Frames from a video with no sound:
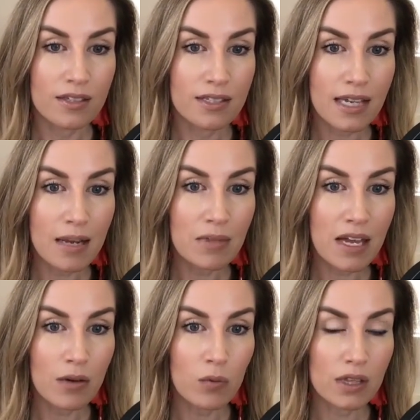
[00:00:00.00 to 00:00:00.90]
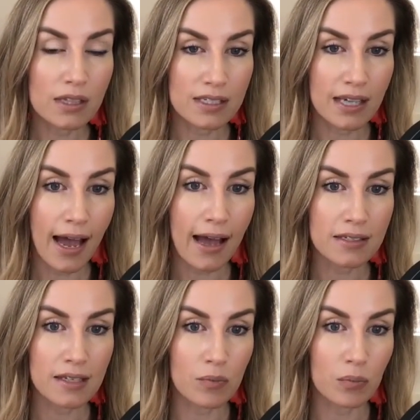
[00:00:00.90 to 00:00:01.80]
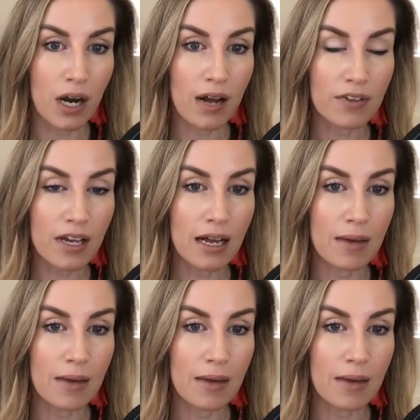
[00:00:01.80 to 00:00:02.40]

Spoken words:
Same thing with the tax and the profit.